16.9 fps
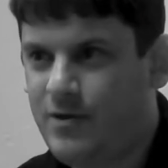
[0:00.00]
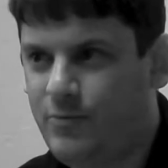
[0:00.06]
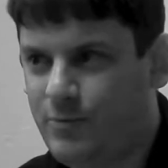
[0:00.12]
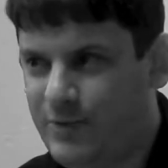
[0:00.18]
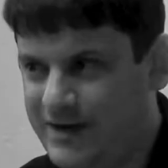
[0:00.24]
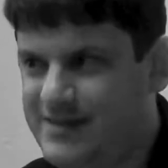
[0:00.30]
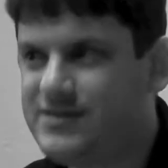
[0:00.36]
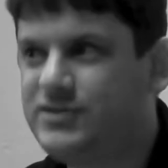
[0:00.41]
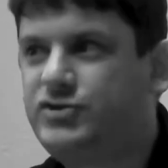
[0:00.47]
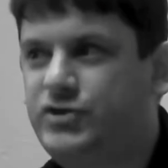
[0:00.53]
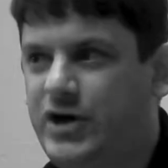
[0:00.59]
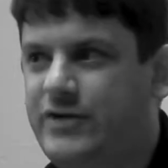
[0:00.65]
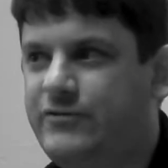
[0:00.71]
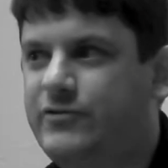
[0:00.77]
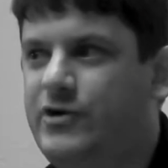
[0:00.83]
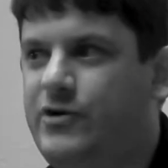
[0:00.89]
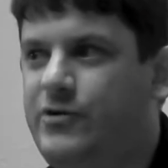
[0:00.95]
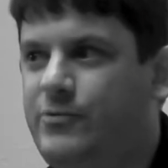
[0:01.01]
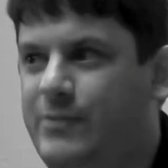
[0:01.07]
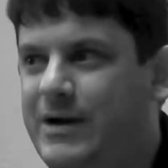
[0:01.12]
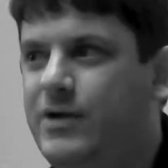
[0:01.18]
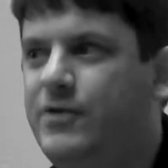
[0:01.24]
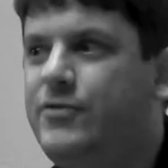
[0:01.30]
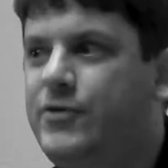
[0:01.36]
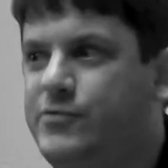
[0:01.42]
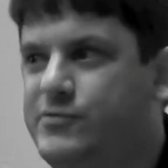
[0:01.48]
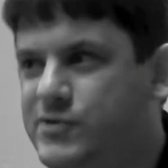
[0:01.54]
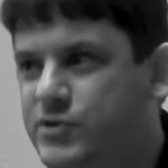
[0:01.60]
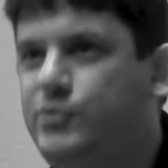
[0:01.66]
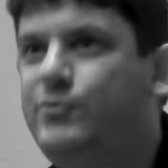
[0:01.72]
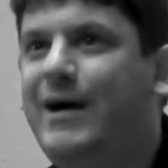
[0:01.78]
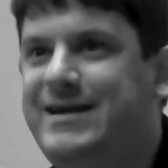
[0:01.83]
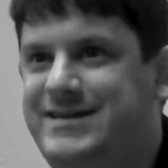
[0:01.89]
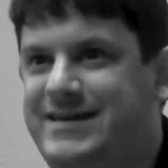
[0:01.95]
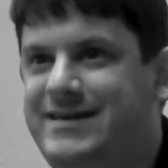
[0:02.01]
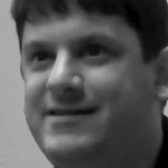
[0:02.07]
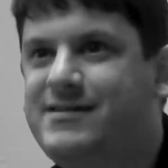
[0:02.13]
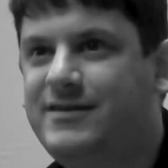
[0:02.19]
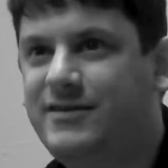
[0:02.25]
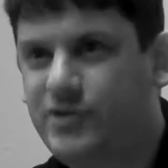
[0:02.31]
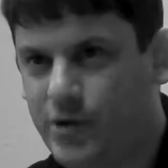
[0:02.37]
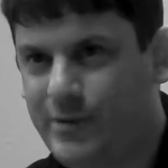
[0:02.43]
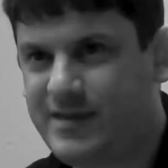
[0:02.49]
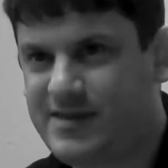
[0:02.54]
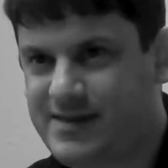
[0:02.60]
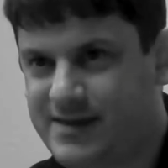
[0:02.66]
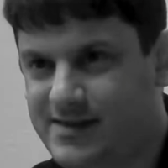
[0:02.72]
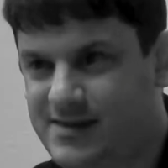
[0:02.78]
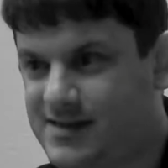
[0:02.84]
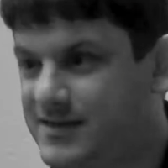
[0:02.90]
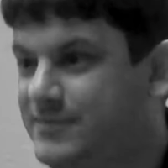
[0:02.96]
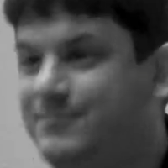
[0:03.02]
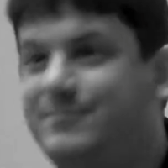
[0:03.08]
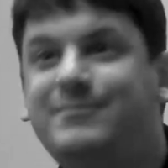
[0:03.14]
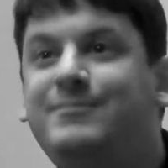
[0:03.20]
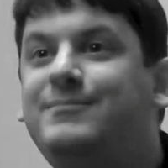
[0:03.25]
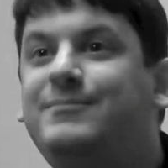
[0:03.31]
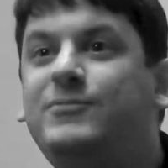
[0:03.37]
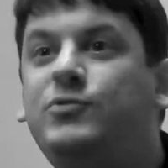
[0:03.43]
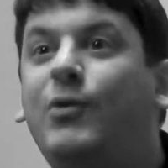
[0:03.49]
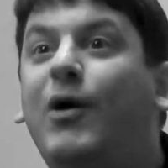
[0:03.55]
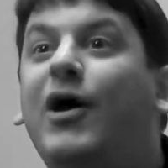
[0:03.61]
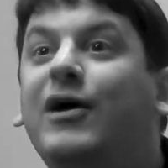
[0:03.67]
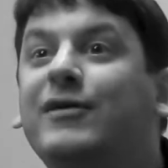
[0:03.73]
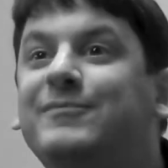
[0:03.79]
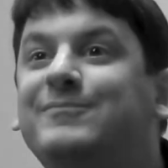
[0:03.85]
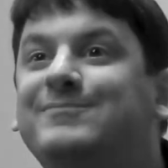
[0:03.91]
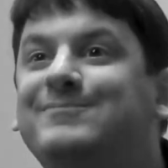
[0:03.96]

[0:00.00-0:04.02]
What is a genre where those two ideas can coexist? Noir.